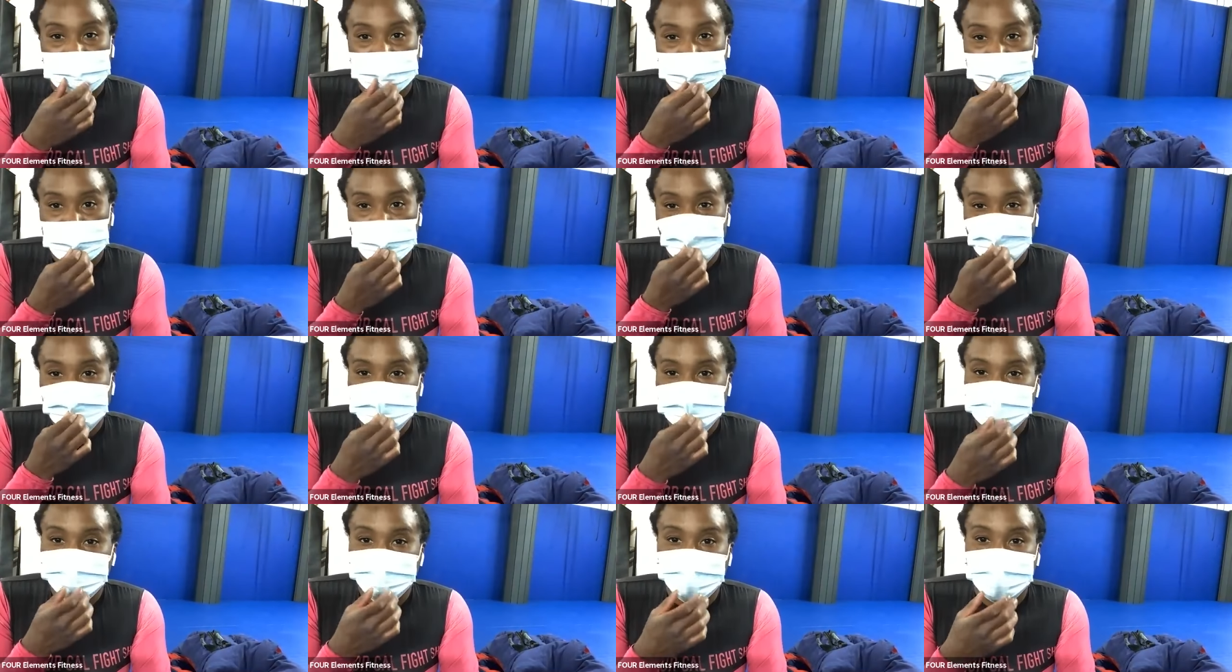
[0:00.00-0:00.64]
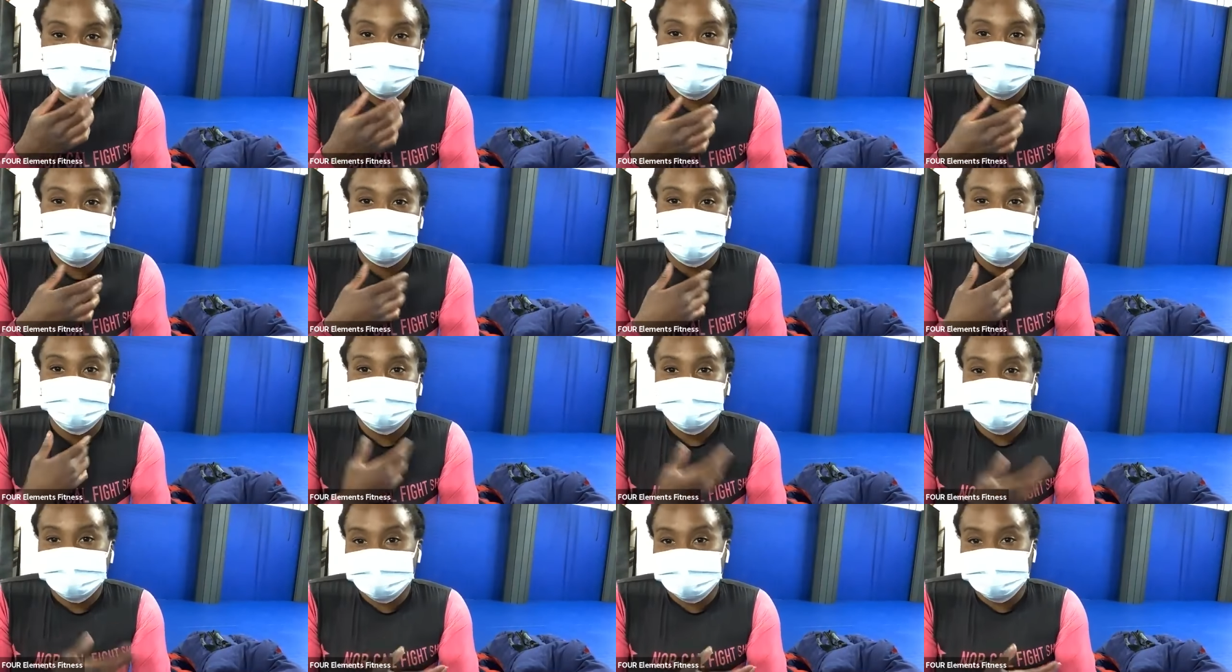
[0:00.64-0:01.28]
It's mostly wrestling
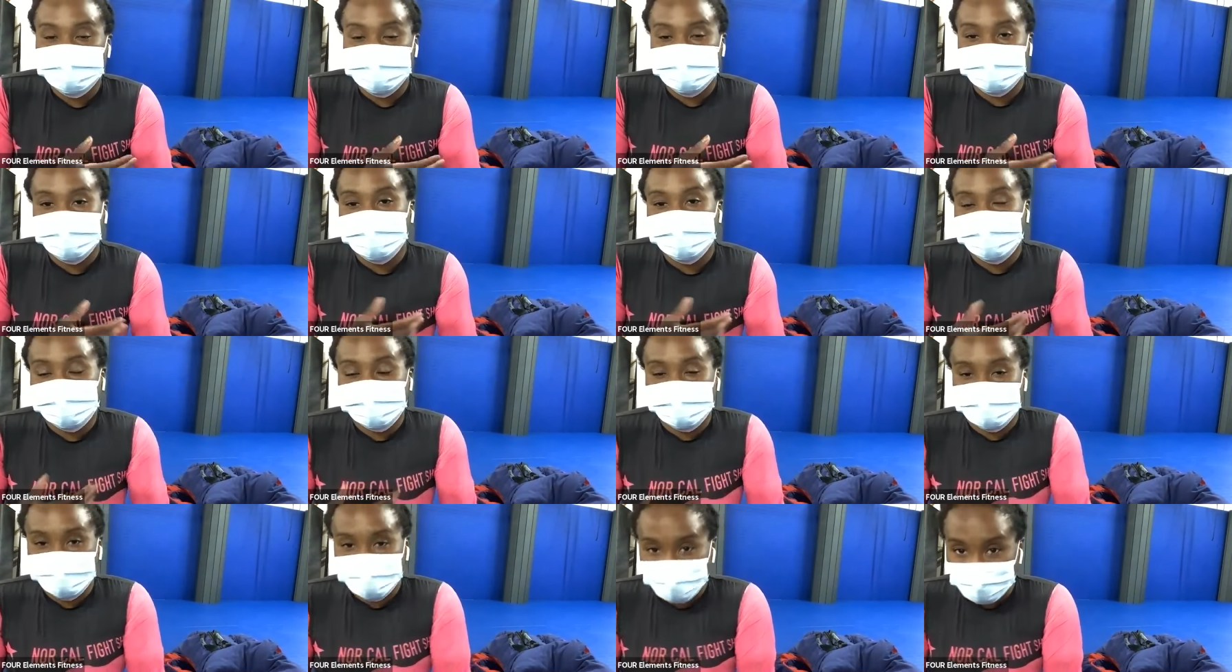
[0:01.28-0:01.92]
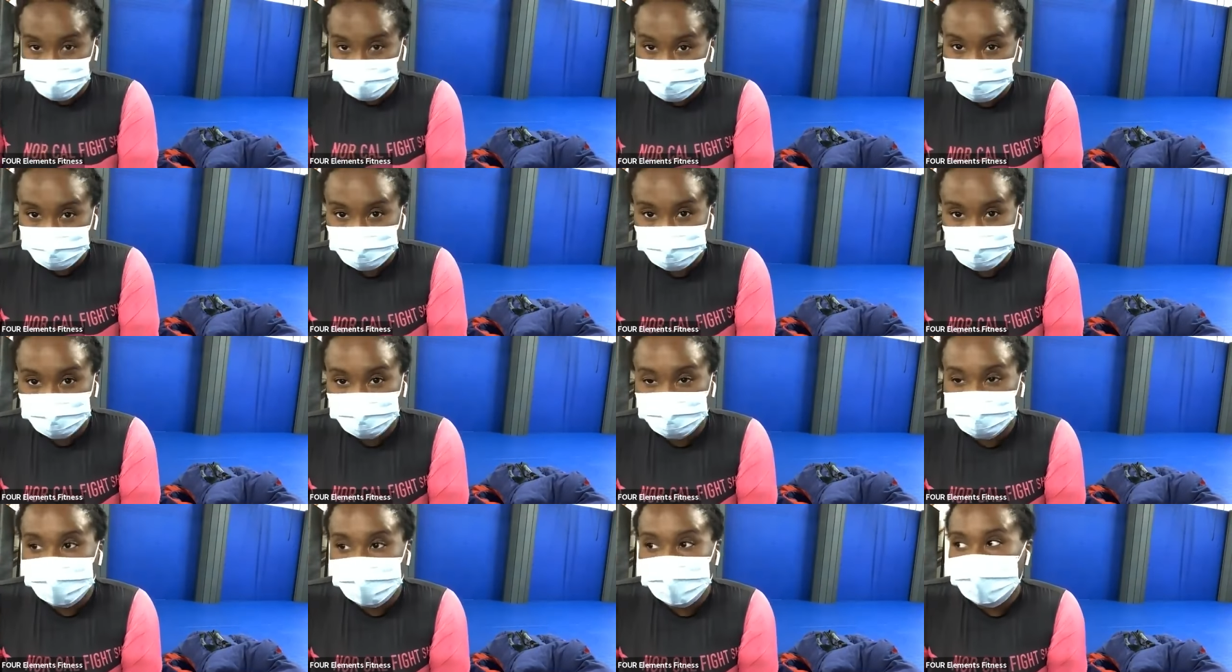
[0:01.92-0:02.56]
conditioning, and then we'll
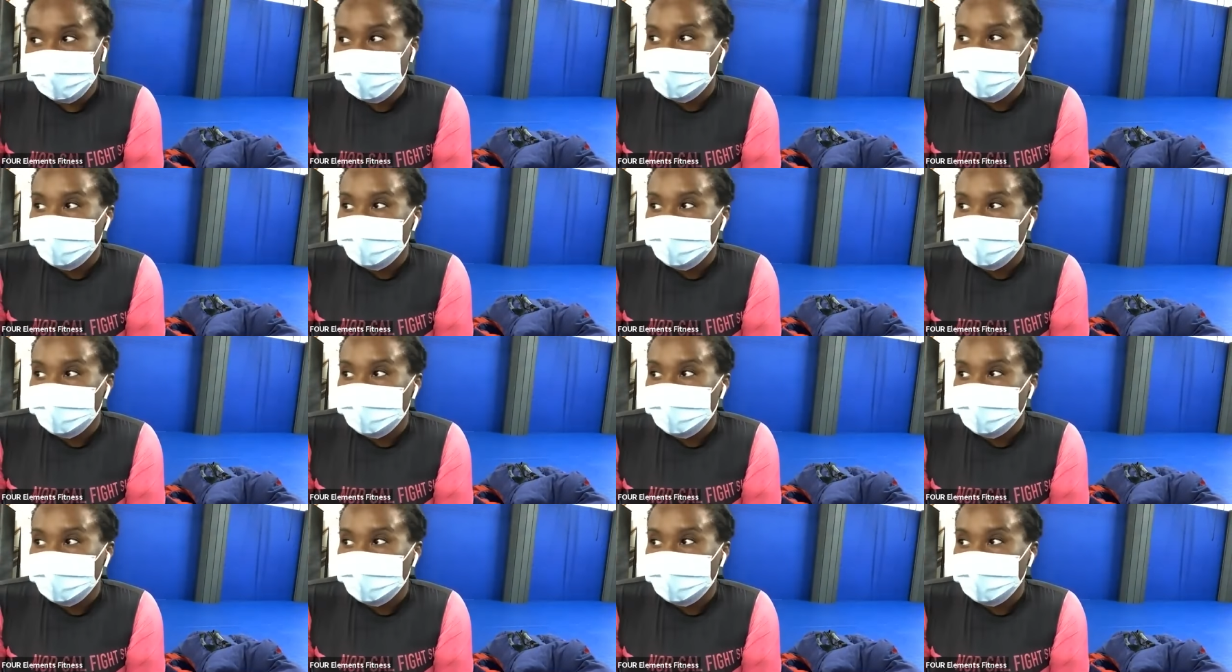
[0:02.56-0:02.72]
do